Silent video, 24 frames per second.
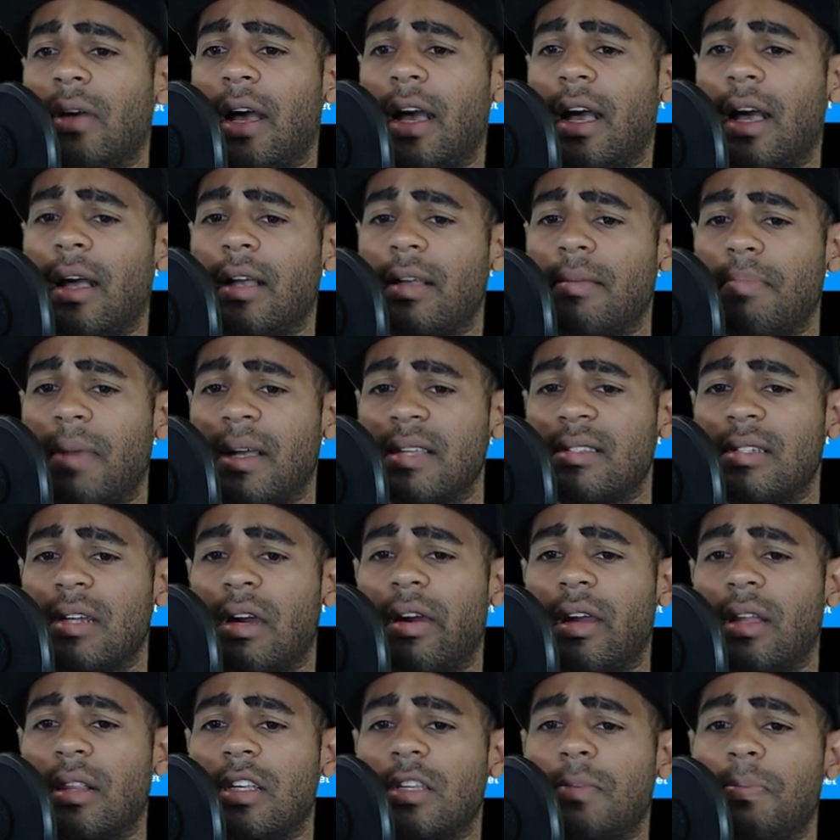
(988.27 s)
uh, my Star
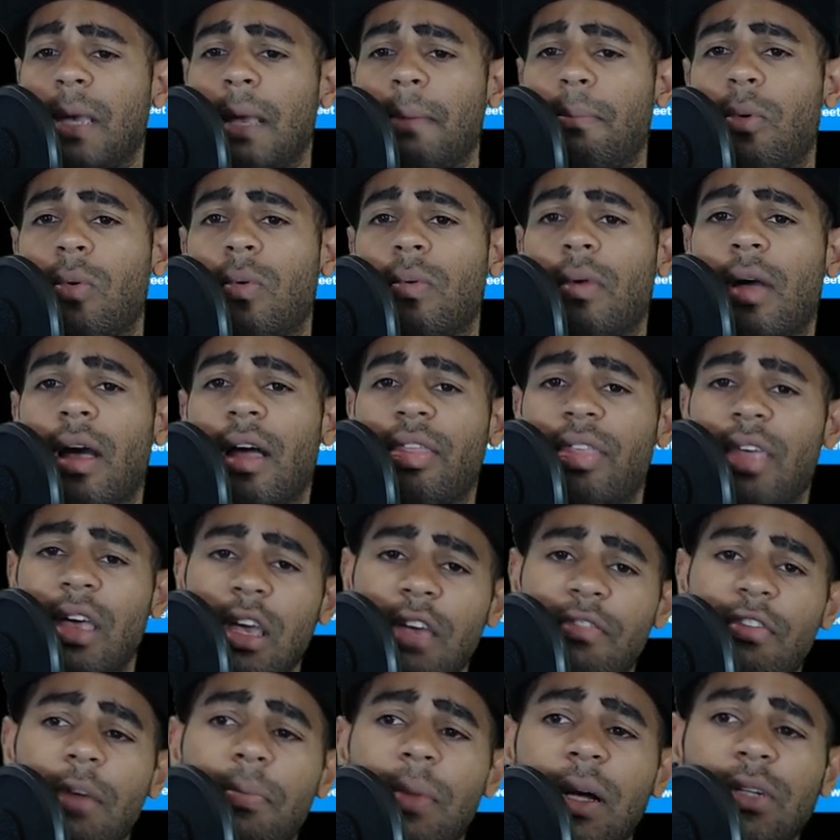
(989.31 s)
Atlas people. Uh, thank
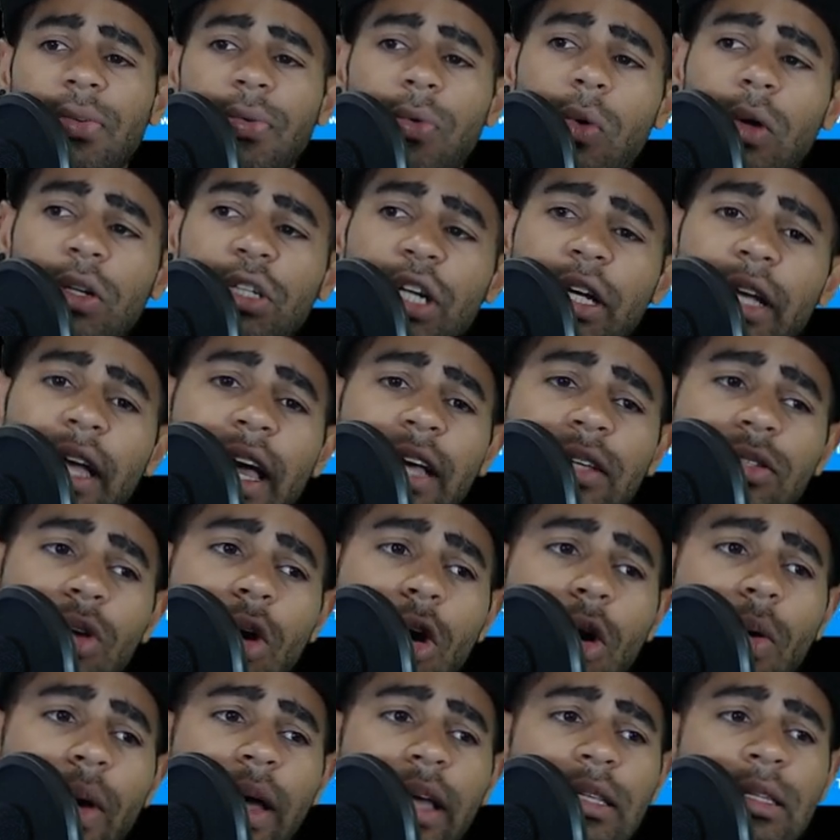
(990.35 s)
you very much for watching, as
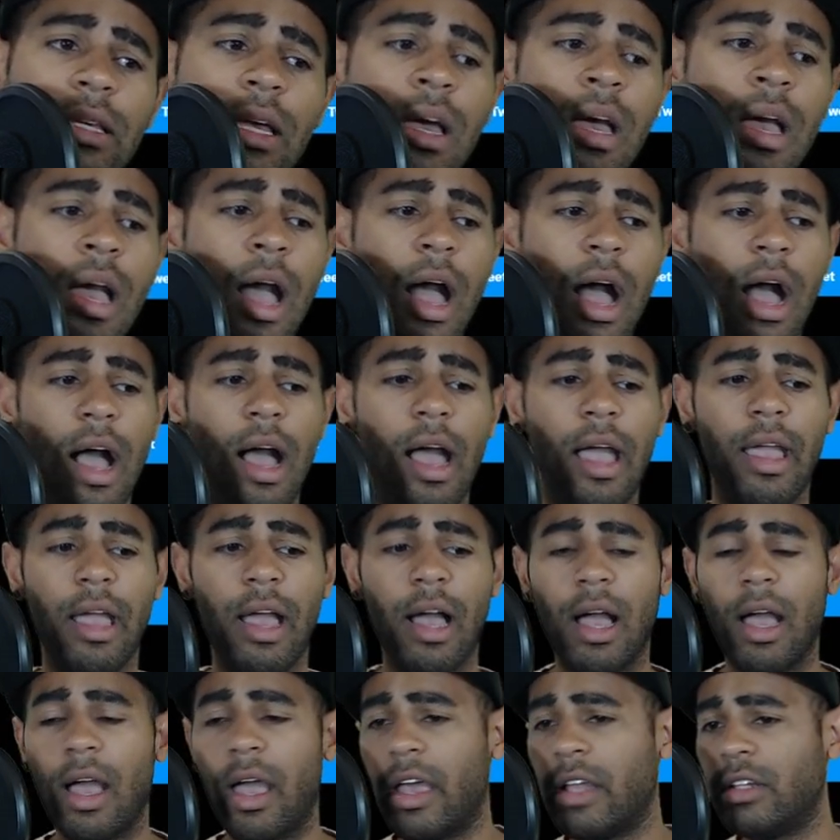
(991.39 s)
always. I
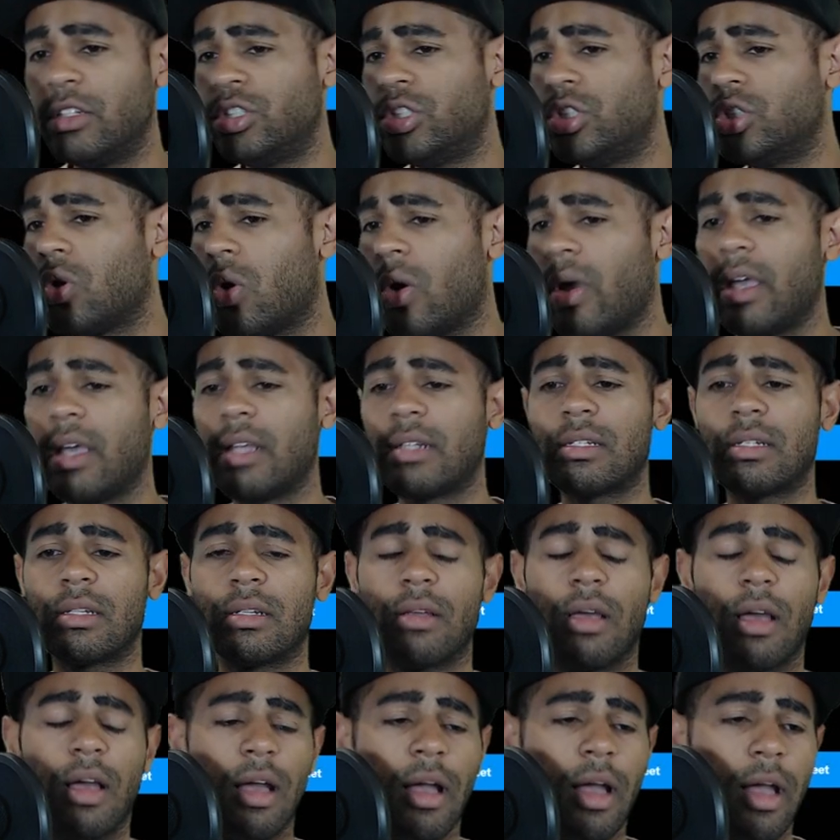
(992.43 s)
uh, enjoy it.
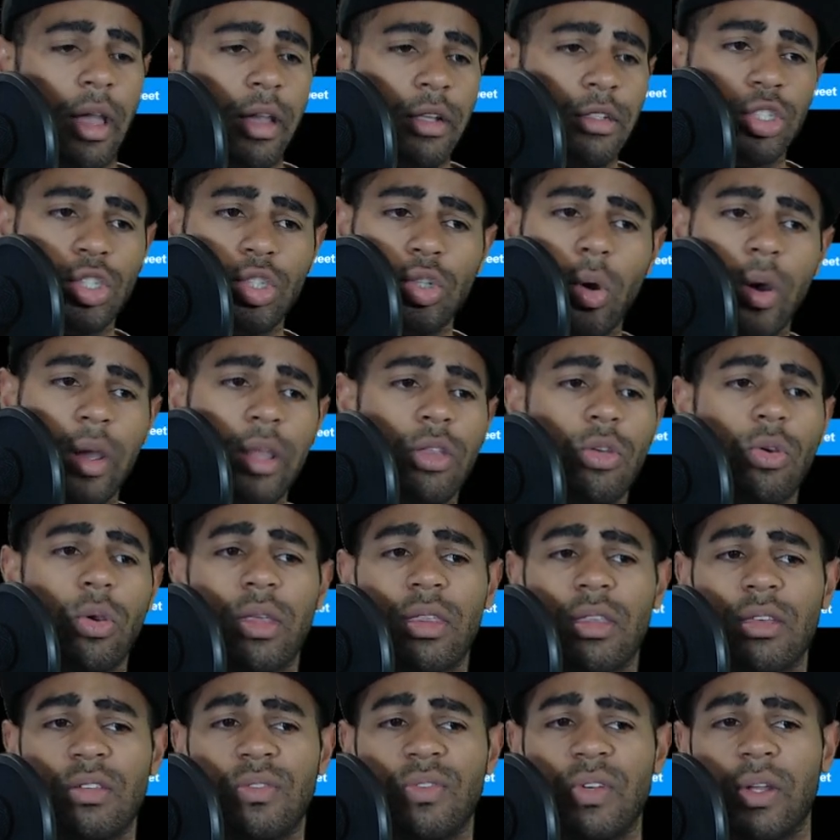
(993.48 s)
Uh, I enjoy doing
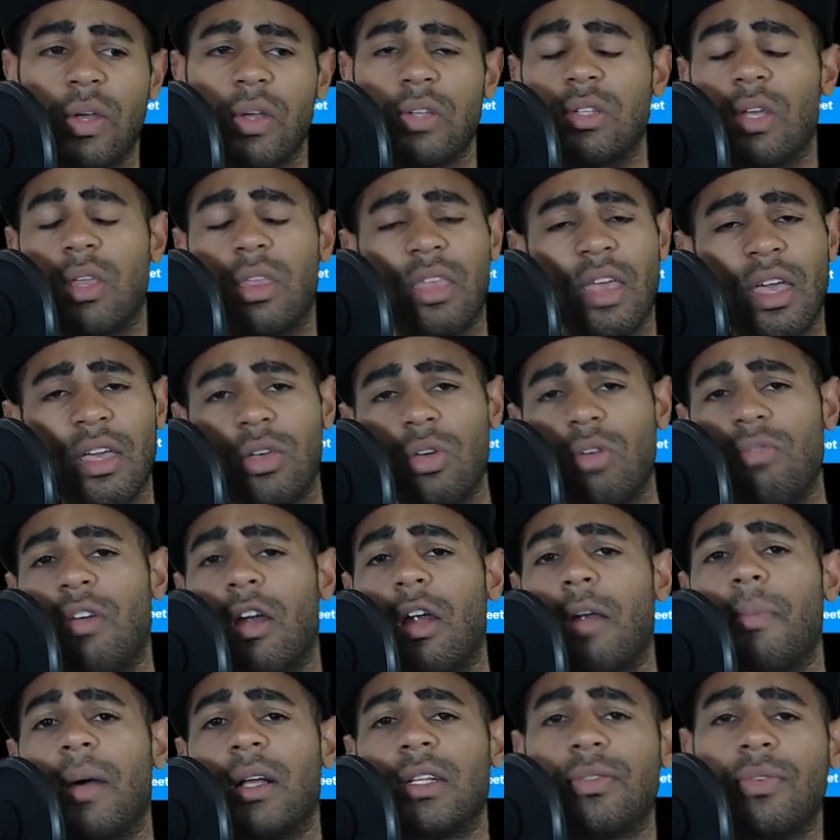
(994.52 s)
this video, so thank you
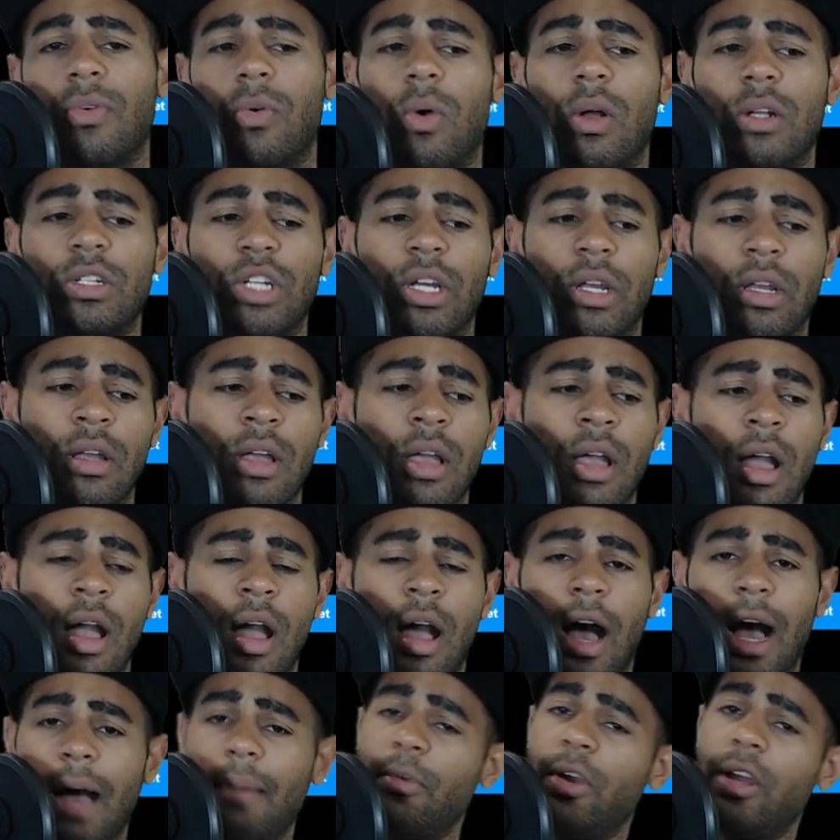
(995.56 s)
very much for watching.
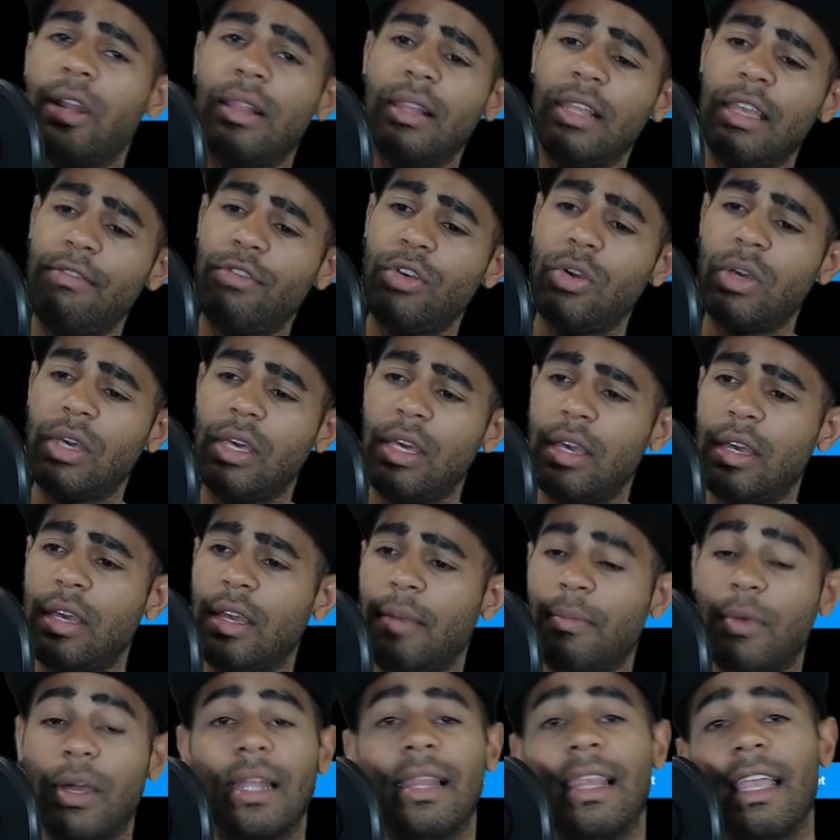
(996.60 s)
I'm going to leave you here.
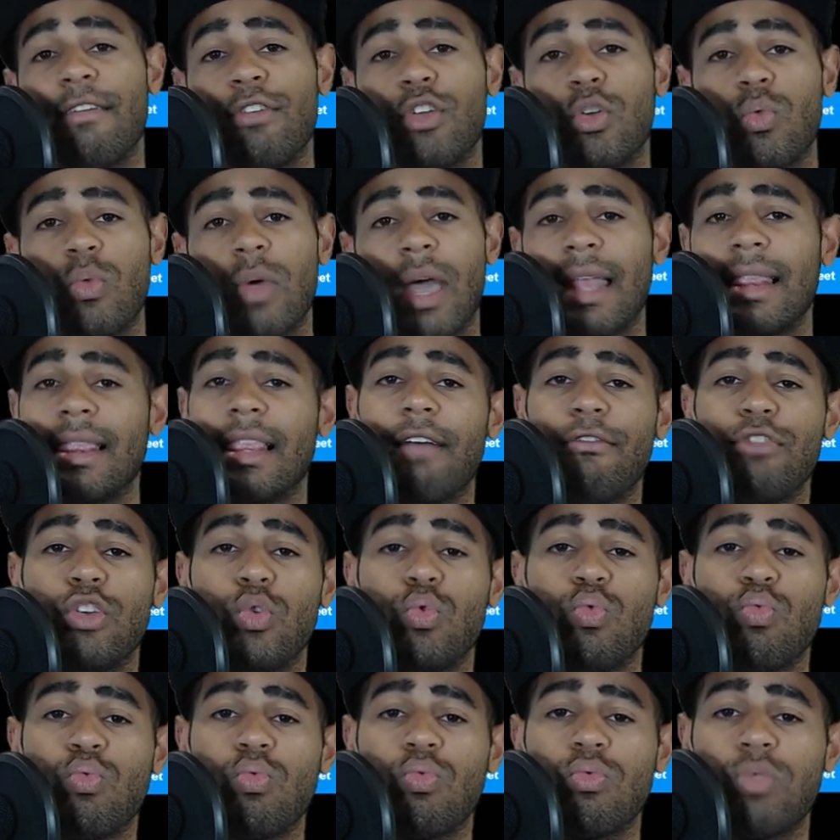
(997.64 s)
I'm going to leave you and love
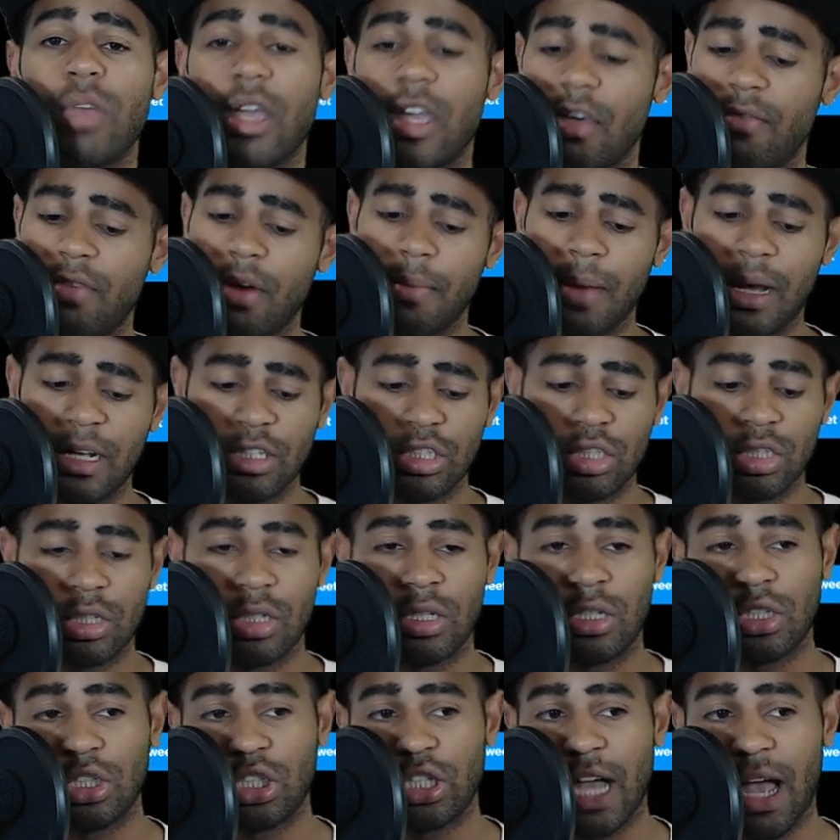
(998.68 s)
you. Thank you very much.
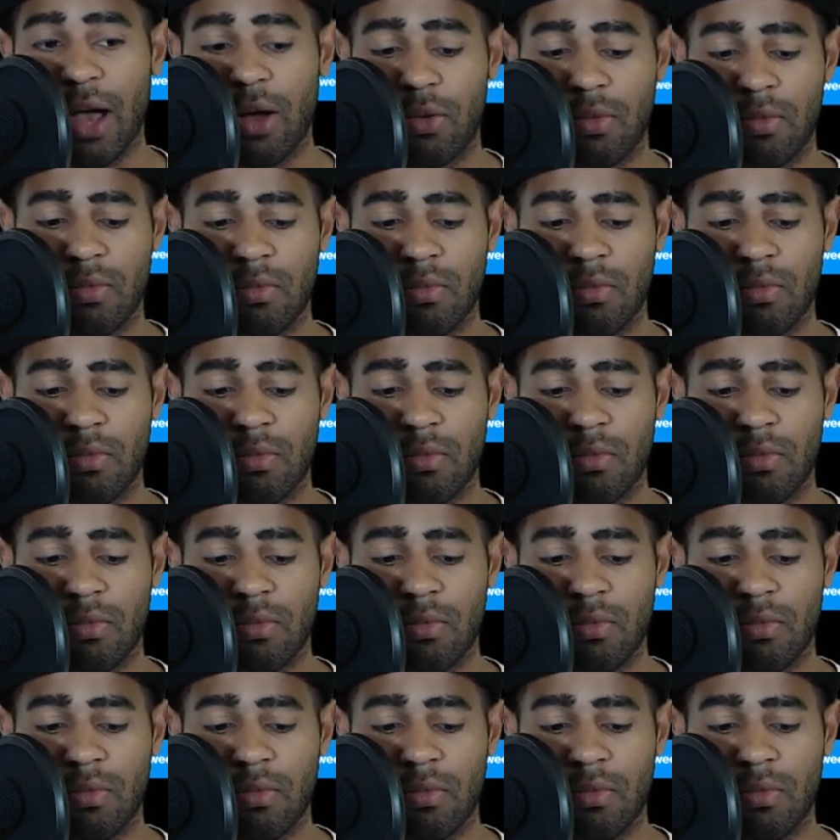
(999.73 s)
Ciao.